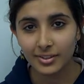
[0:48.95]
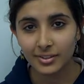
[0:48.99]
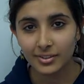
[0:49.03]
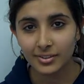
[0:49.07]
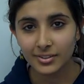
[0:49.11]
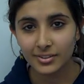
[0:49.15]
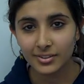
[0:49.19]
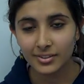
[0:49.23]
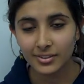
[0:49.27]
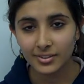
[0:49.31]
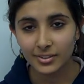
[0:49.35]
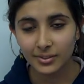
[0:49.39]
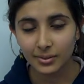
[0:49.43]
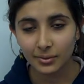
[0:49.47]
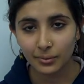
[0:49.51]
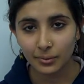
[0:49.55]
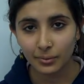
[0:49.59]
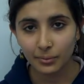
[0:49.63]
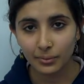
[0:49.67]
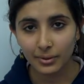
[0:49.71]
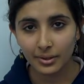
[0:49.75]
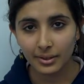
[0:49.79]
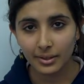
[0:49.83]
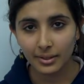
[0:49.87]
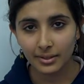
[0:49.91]

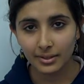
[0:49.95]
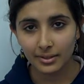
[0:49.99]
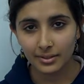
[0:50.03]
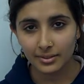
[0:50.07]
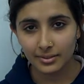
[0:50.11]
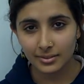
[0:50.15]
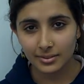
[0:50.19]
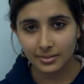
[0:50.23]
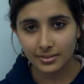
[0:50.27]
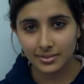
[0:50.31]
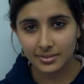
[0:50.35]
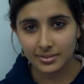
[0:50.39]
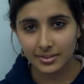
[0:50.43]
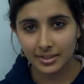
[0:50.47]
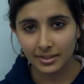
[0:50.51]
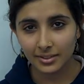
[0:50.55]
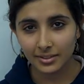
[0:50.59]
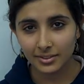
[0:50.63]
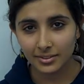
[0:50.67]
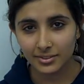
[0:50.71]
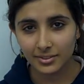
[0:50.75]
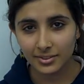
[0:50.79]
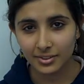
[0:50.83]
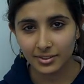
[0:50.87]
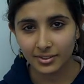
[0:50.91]
so Eden
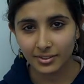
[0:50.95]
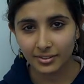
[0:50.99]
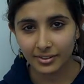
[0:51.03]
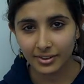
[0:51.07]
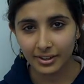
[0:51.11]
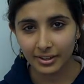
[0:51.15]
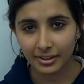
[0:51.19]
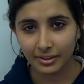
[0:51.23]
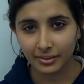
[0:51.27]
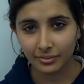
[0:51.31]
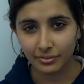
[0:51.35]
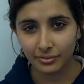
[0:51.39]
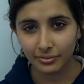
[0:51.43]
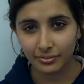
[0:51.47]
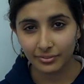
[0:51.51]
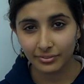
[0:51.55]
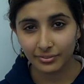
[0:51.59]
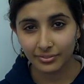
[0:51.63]
sink to grief.